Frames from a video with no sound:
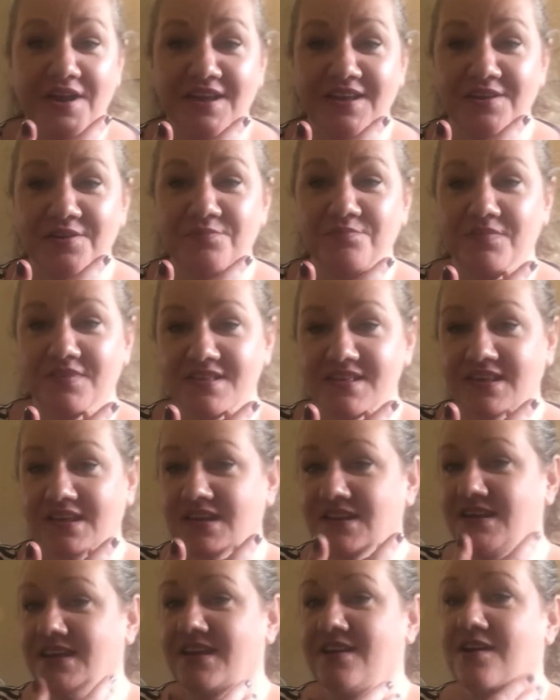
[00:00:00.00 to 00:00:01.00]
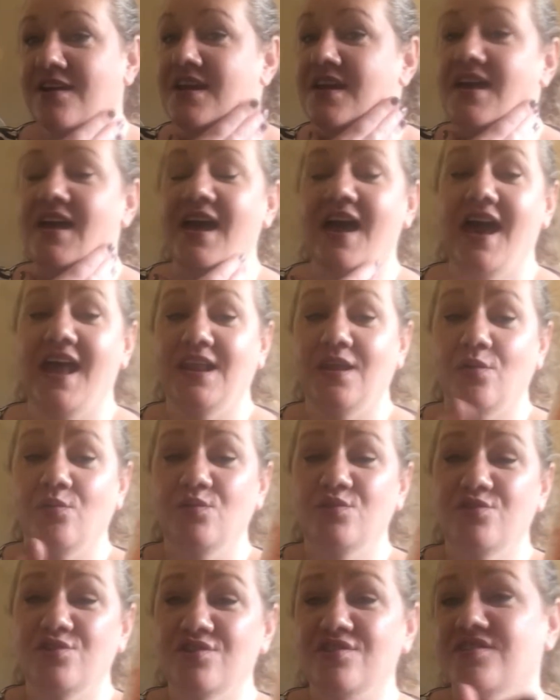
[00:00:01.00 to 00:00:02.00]
around my skin here, and I
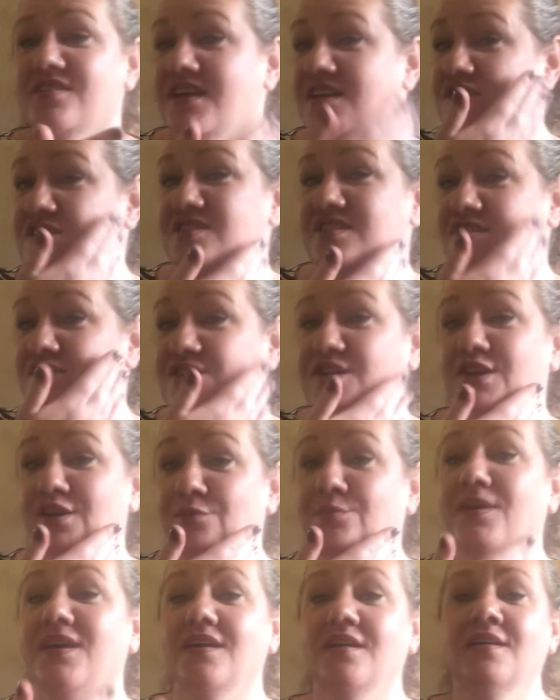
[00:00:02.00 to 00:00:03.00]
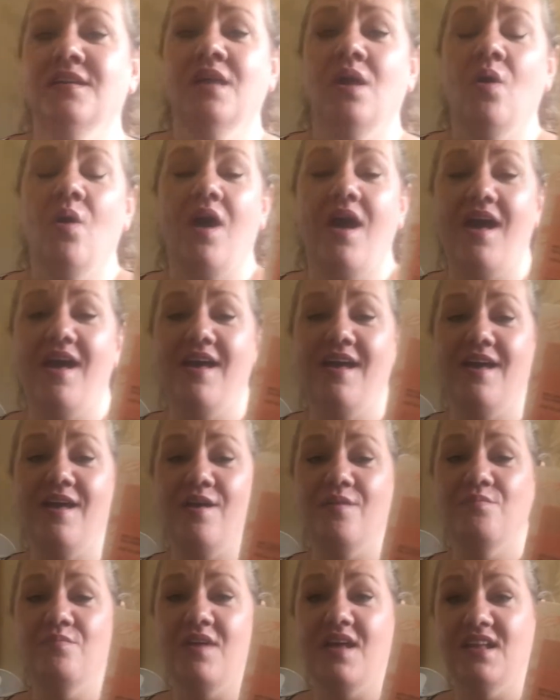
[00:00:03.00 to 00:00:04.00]
would use this to scrub it,
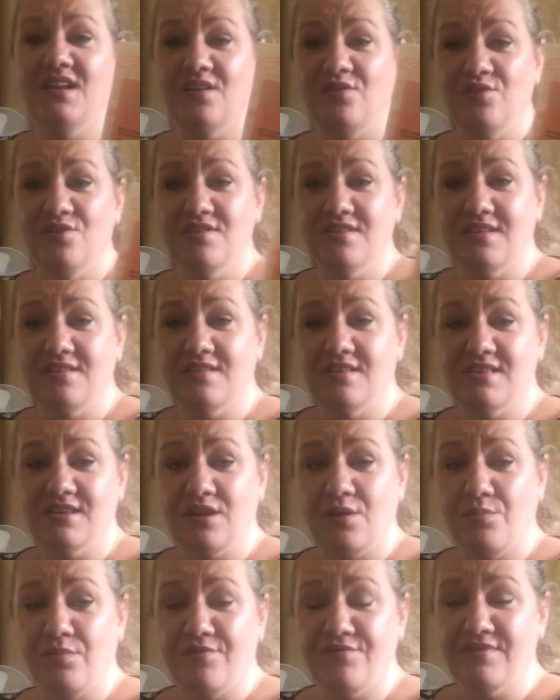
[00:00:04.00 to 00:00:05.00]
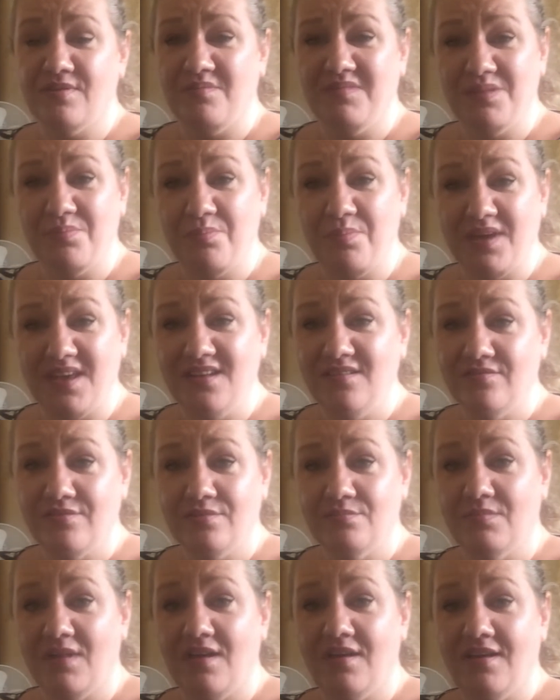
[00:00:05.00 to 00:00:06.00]
and I used it to scrub off some of the paint
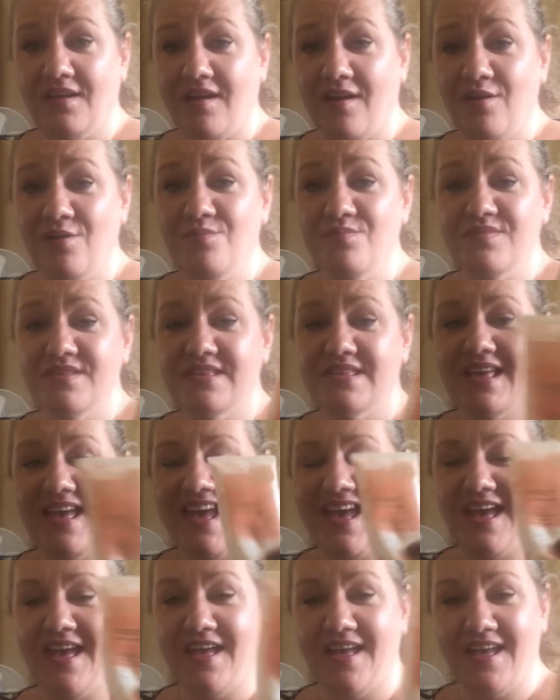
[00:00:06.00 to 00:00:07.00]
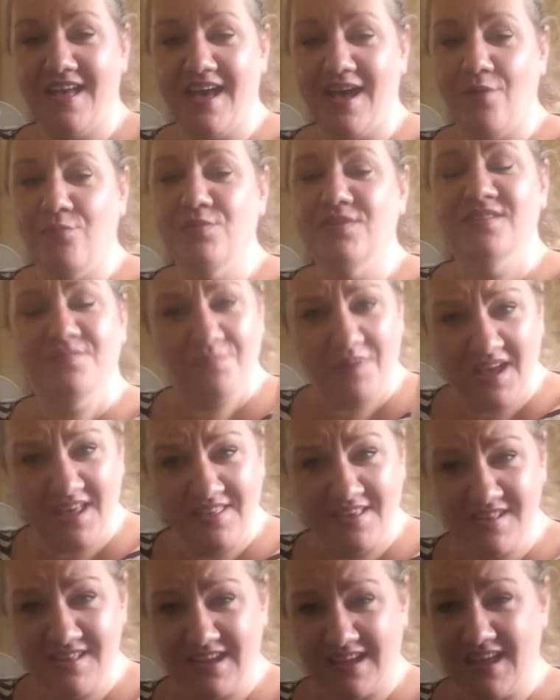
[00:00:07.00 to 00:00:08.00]
from my arms. I wouldn't buy
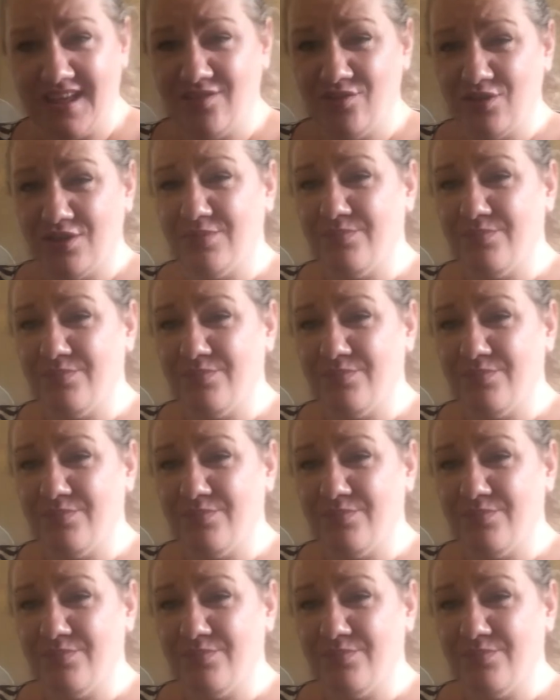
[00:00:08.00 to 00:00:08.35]
this again just